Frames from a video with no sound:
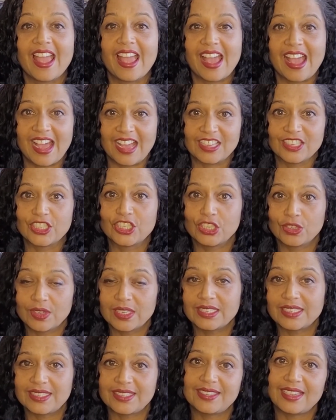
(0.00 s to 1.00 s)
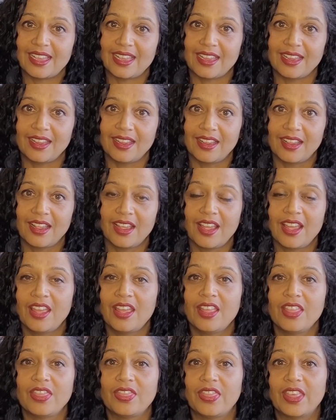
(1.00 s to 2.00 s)
As you can see,
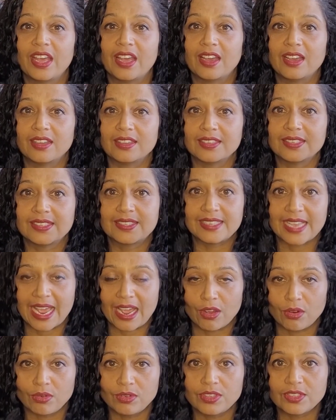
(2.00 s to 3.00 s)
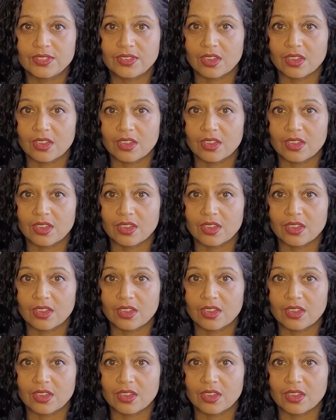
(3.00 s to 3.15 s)
the sound,